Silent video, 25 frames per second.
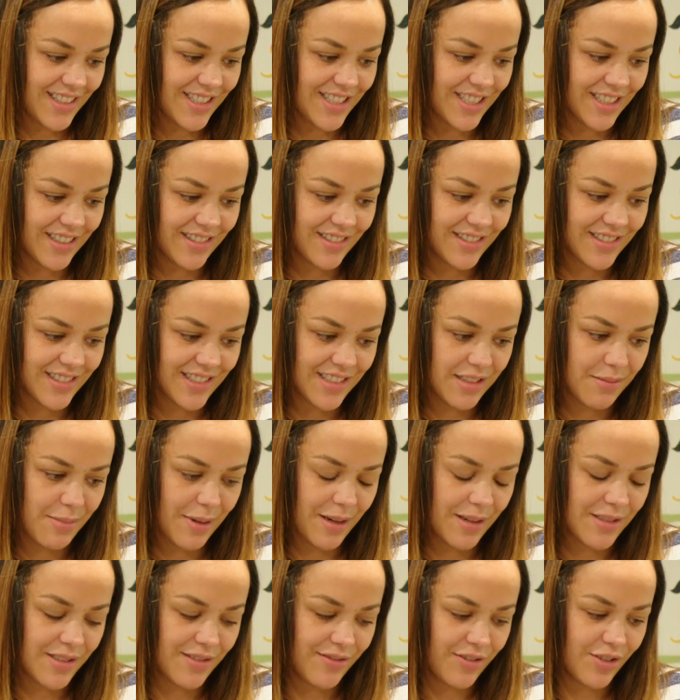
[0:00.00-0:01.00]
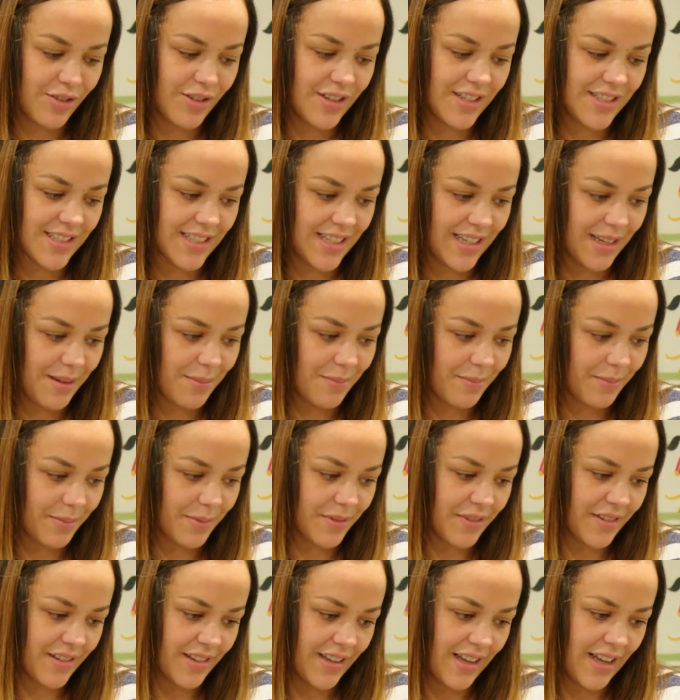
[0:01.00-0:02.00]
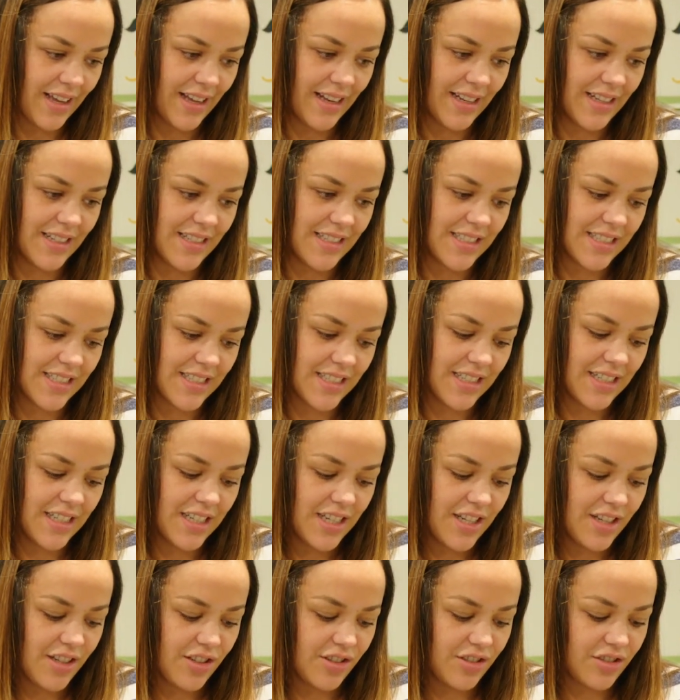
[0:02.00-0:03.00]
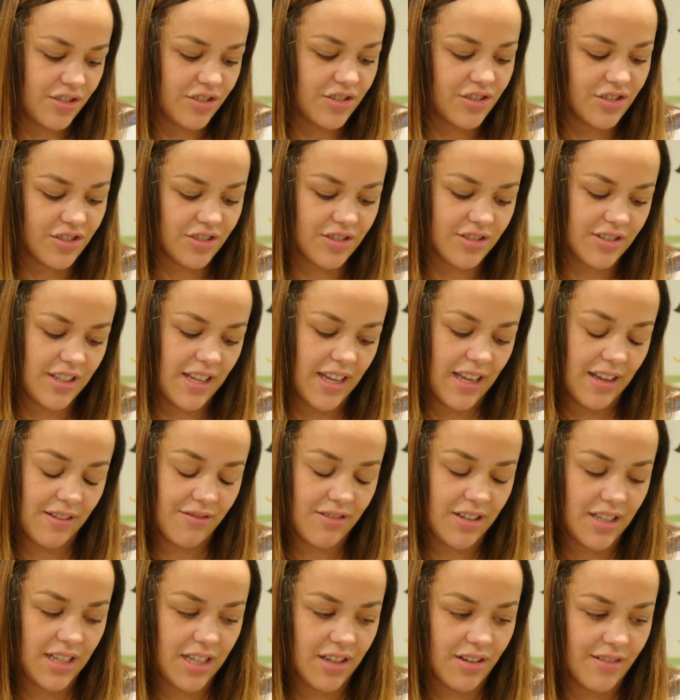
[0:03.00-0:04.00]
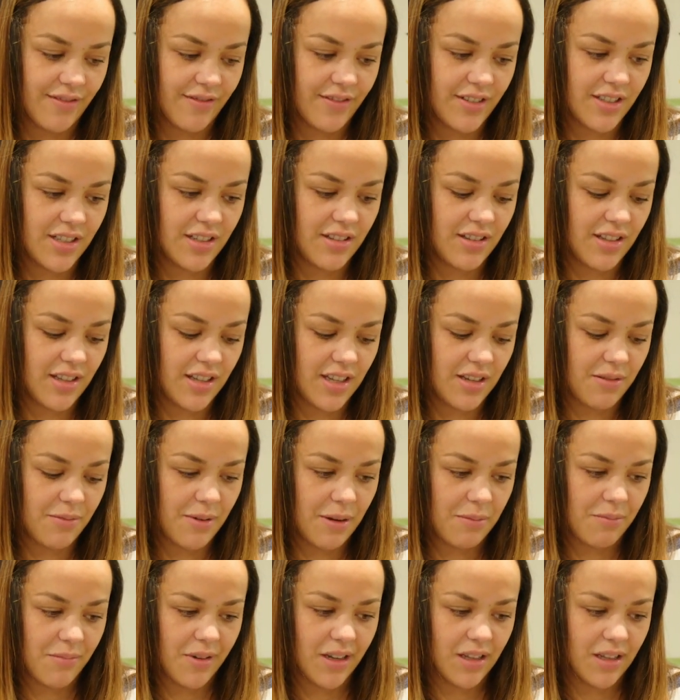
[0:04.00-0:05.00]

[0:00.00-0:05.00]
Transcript: chilled and about to fall asleep, and just really confident that it went